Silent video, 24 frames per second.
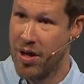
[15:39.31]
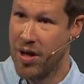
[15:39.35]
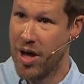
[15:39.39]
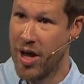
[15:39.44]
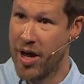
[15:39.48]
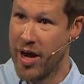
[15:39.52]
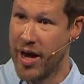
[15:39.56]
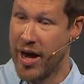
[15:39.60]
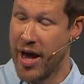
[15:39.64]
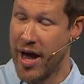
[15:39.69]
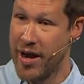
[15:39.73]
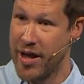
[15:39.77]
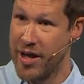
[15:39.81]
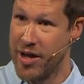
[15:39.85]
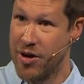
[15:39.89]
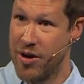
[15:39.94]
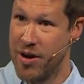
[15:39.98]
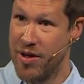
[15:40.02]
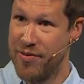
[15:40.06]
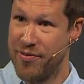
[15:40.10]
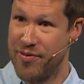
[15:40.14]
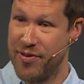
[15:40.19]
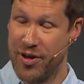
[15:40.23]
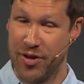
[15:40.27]
And I got
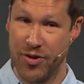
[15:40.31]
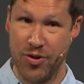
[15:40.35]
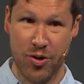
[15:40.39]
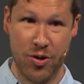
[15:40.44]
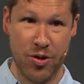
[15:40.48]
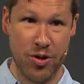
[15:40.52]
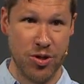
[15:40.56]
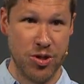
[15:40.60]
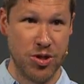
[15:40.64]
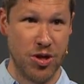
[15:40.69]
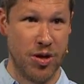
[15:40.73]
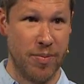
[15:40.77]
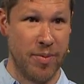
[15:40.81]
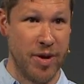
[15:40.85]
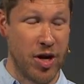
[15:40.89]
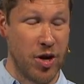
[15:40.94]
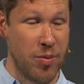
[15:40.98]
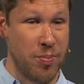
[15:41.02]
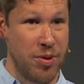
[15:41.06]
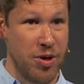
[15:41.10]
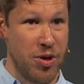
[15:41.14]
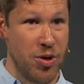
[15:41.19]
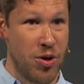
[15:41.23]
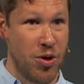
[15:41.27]
internet filters on my
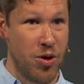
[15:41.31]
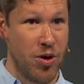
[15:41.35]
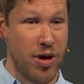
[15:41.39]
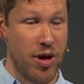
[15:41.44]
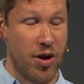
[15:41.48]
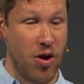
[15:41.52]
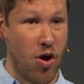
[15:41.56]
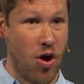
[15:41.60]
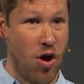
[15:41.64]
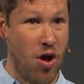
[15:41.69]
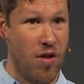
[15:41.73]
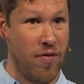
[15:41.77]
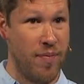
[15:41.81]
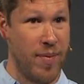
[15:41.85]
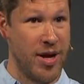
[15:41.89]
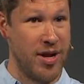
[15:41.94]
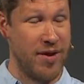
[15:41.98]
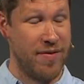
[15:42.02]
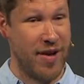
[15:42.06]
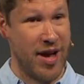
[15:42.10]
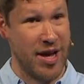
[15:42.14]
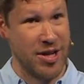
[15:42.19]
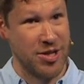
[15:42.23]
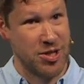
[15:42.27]
computer and all of my
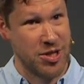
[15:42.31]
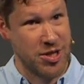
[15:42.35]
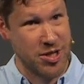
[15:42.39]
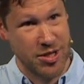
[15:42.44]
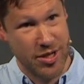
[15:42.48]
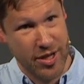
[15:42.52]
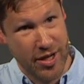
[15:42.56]
devices,